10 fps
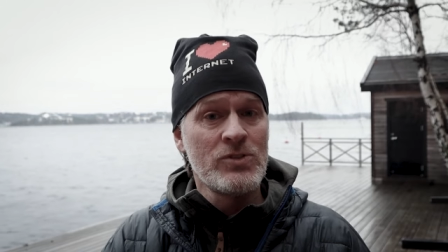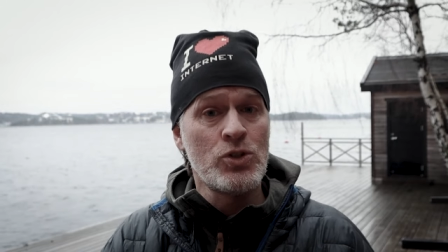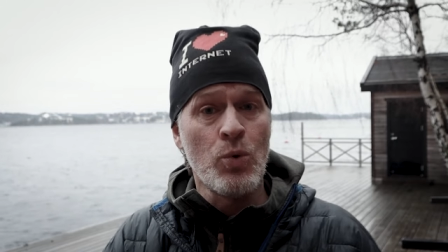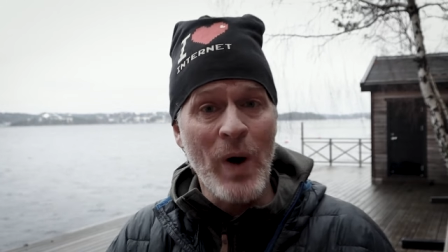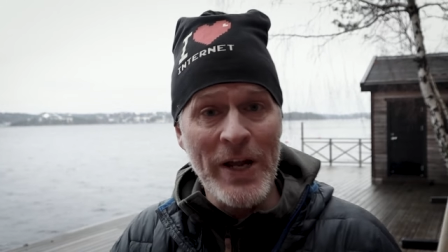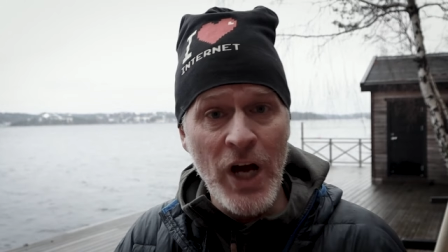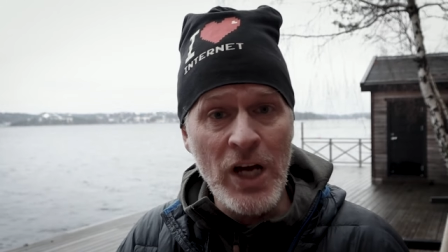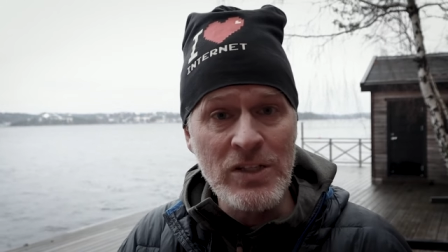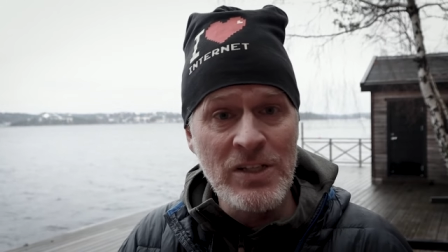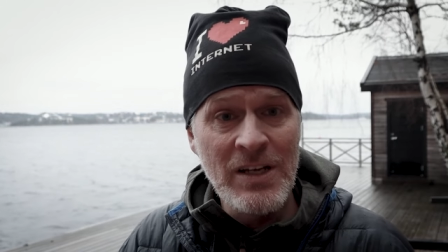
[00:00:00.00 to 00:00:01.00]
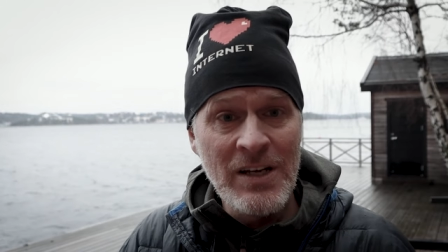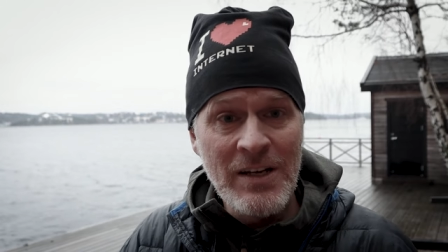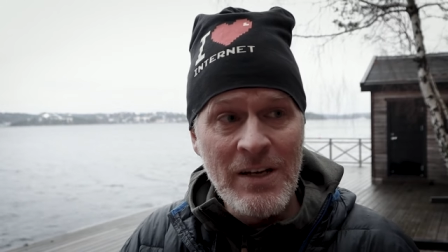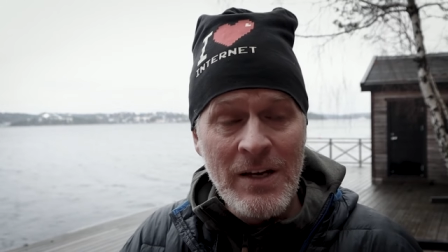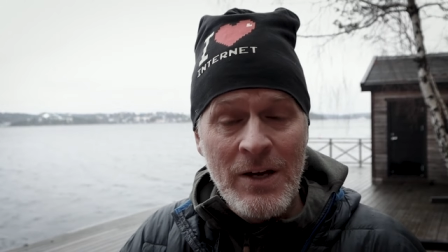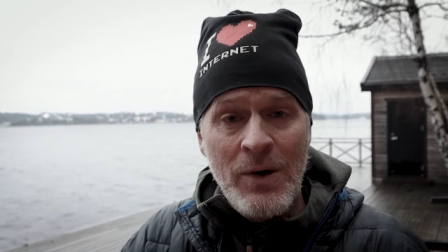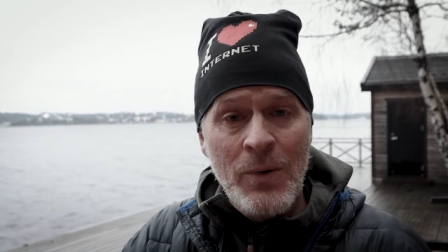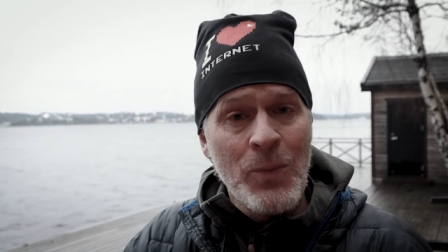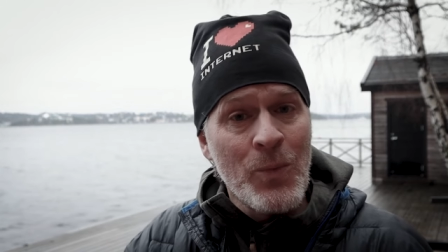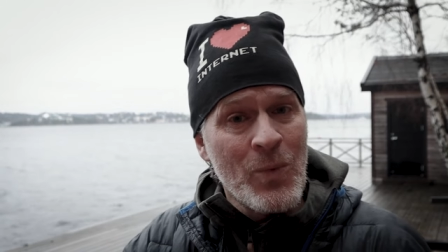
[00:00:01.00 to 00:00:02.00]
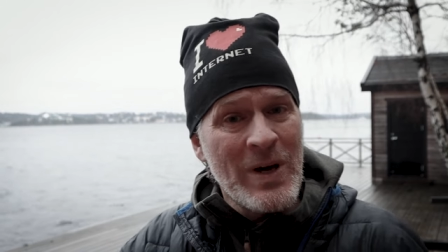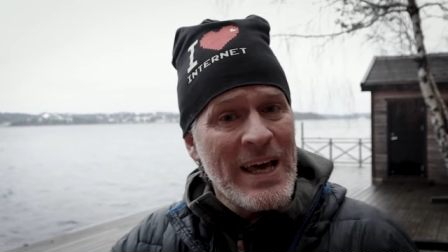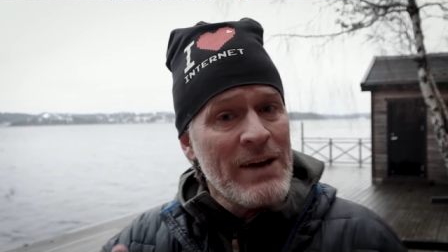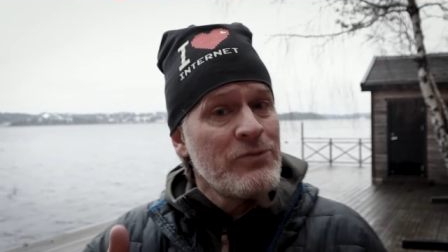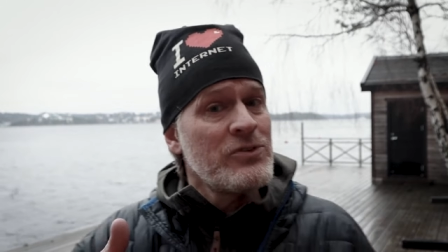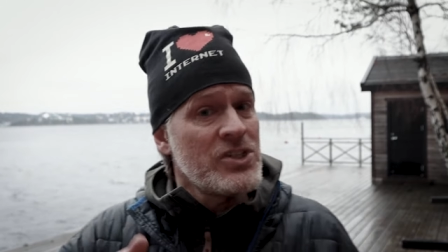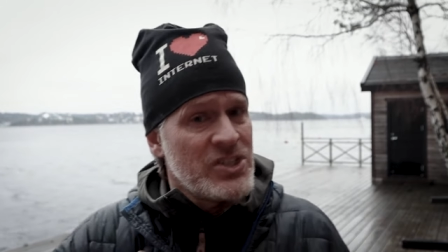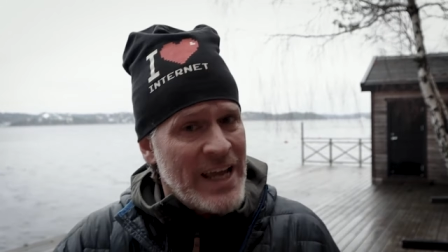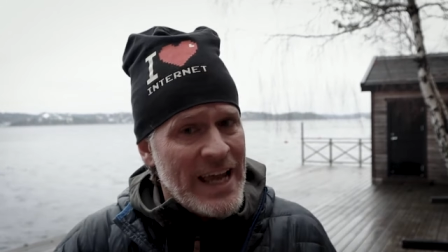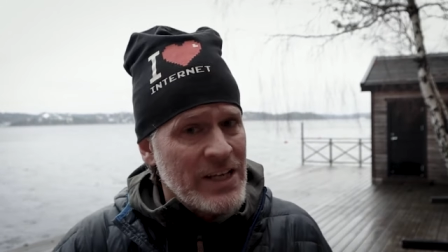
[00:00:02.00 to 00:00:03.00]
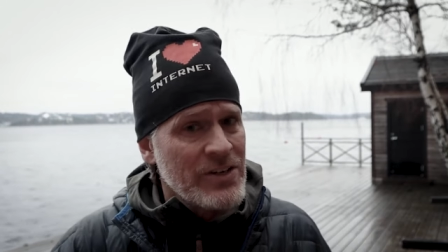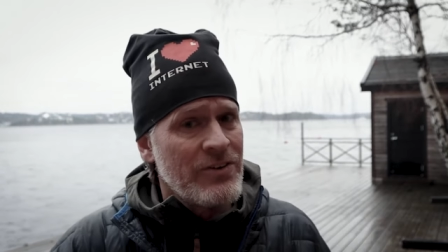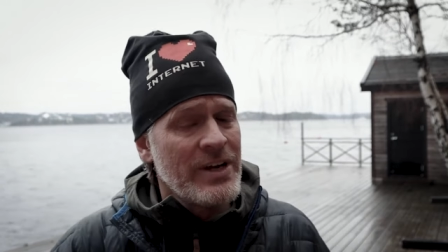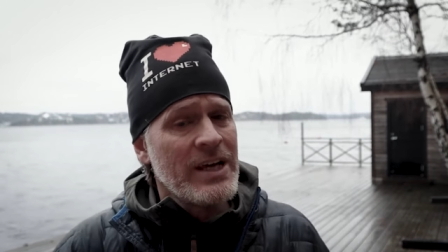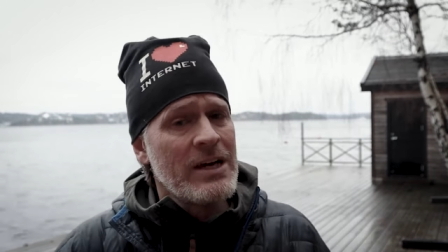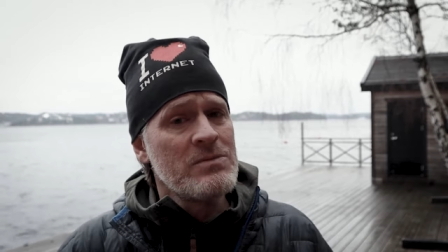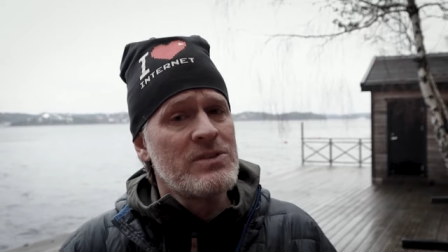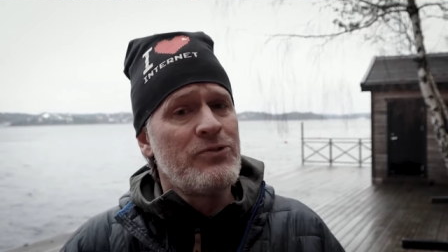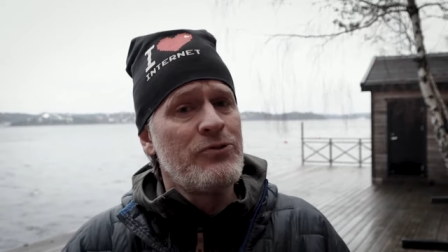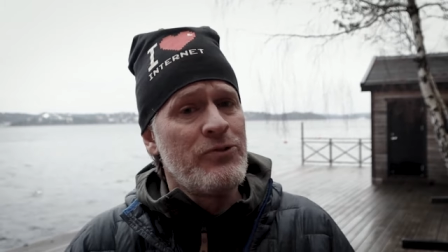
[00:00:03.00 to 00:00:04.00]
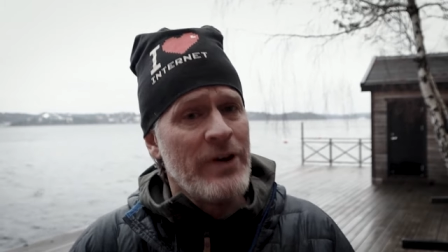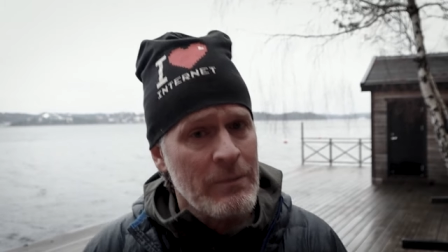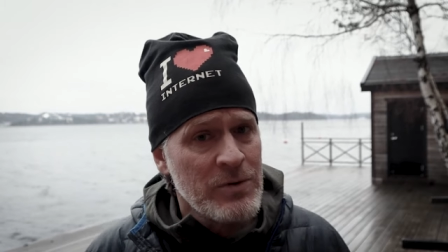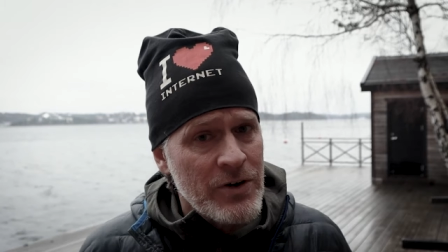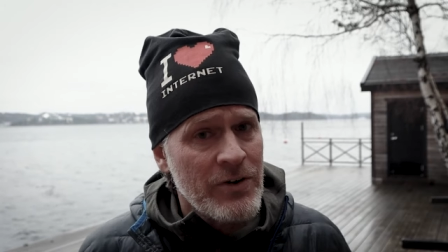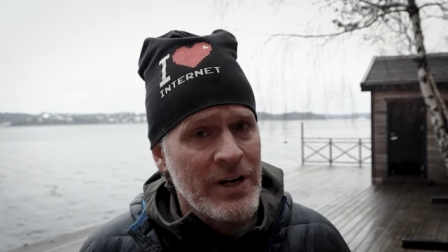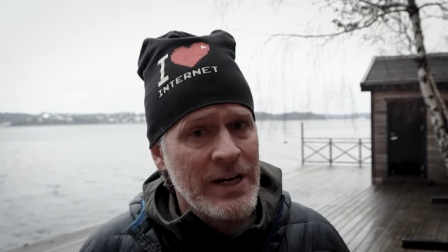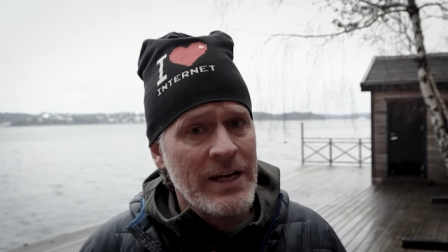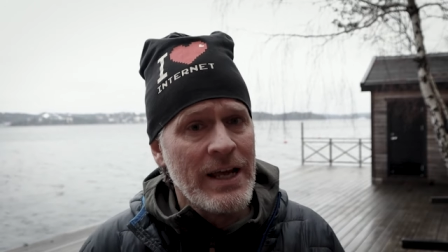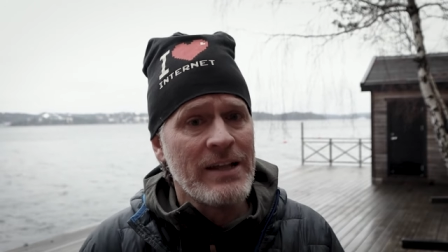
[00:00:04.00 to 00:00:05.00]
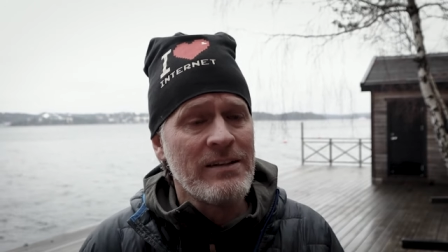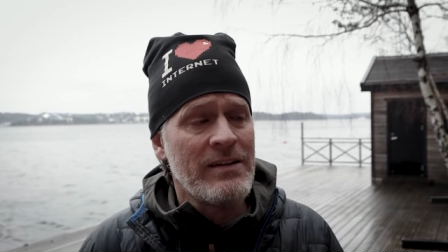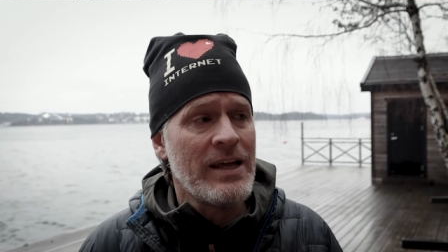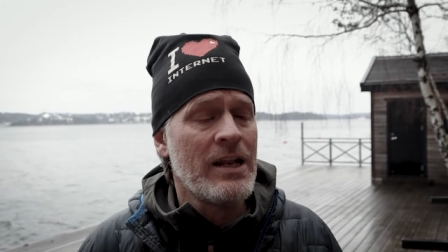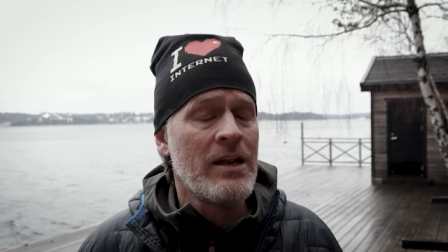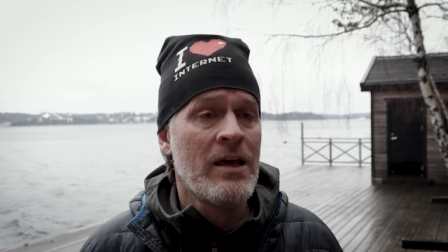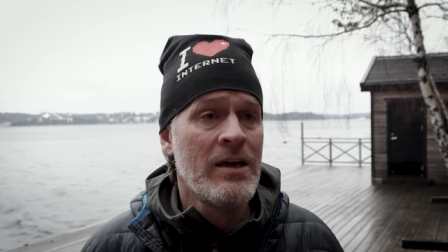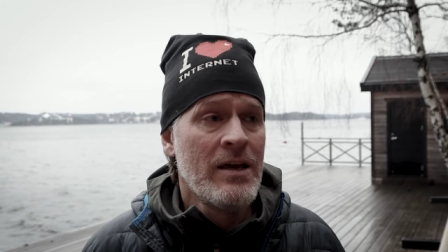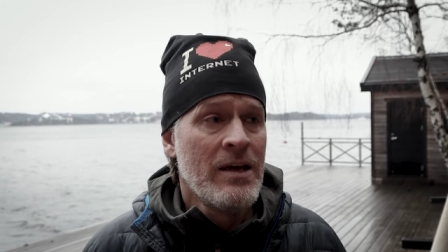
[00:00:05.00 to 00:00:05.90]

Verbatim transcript: So why not? Well, after January comes February and then